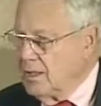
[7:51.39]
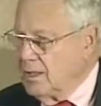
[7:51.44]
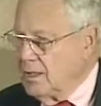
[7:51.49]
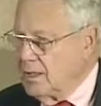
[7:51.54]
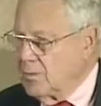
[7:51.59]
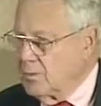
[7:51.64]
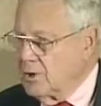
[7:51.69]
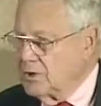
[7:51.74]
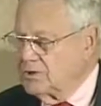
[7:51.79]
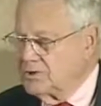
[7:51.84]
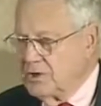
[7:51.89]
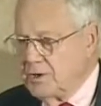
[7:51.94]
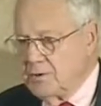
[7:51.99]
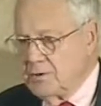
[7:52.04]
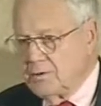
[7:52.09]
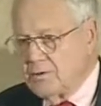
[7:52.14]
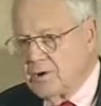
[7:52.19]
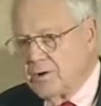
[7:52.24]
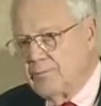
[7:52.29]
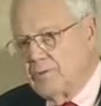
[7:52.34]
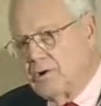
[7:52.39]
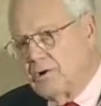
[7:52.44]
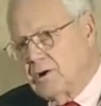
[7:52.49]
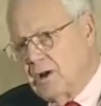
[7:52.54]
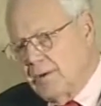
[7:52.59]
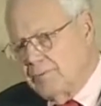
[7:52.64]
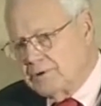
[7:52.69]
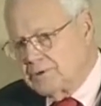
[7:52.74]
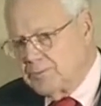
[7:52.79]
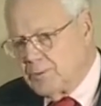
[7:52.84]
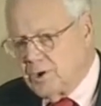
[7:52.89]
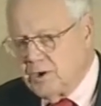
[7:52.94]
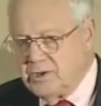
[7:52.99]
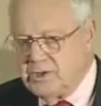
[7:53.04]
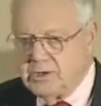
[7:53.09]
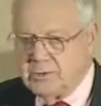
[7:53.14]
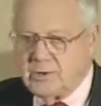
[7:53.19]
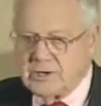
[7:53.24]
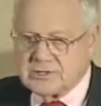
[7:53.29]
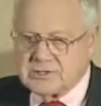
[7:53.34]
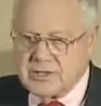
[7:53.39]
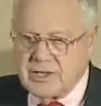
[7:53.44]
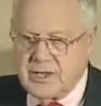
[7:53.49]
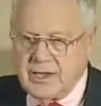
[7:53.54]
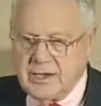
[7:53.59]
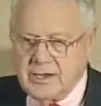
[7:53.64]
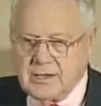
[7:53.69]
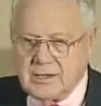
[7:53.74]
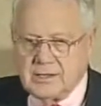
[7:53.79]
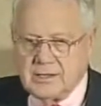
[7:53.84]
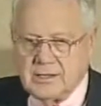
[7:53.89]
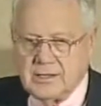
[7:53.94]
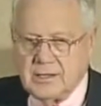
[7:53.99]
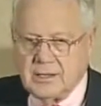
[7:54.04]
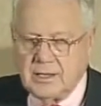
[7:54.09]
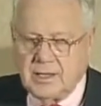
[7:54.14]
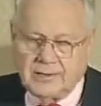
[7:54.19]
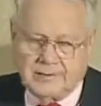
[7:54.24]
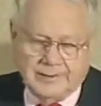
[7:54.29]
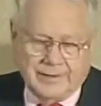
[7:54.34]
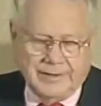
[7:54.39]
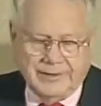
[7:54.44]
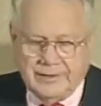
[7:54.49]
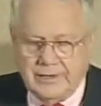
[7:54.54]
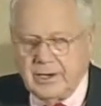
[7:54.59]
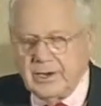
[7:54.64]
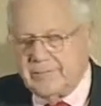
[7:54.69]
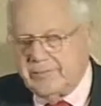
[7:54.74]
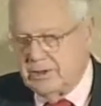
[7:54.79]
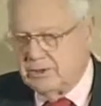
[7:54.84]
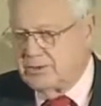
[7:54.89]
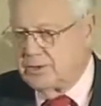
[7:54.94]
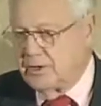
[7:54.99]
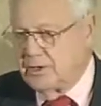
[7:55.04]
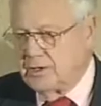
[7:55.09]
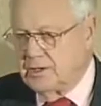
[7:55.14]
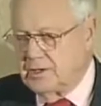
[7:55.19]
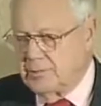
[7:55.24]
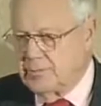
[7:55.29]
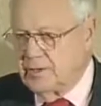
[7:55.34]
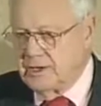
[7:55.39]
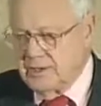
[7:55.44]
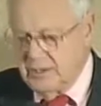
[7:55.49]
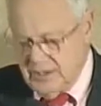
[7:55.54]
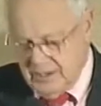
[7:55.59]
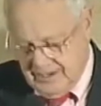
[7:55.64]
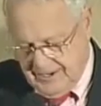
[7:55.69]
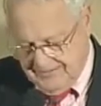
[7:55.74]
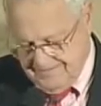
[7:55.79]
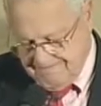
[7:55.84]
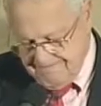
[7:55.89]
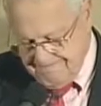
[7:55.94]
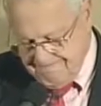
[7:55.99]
I worked general criminal, Communist Party USA. I, I did everything in my day.